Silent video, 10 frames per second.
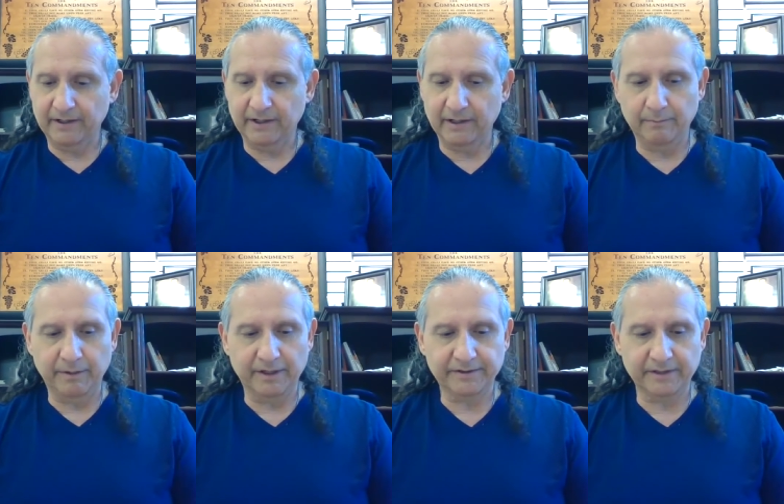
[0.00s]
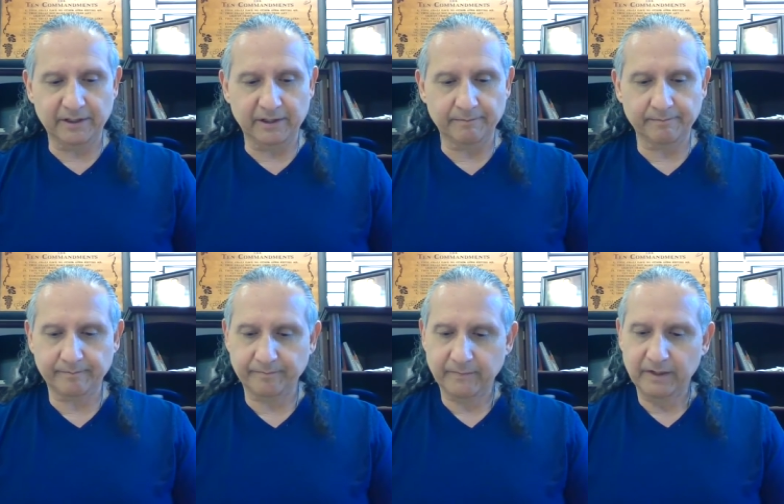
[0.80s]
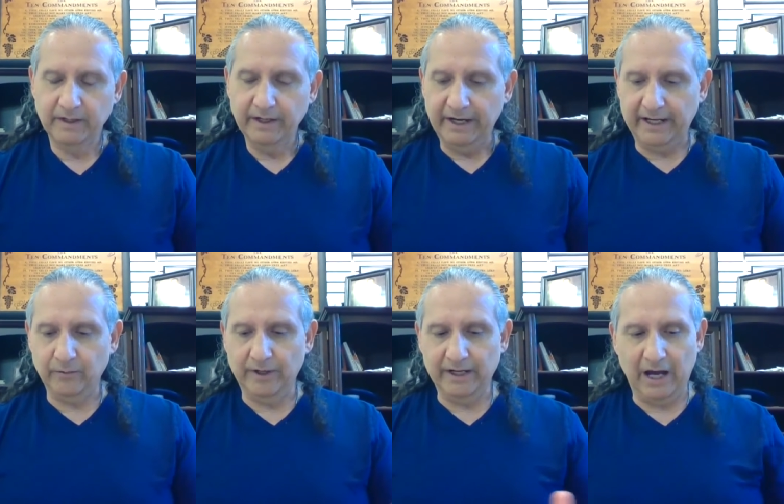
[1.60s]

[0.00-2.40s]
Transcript: But anyway,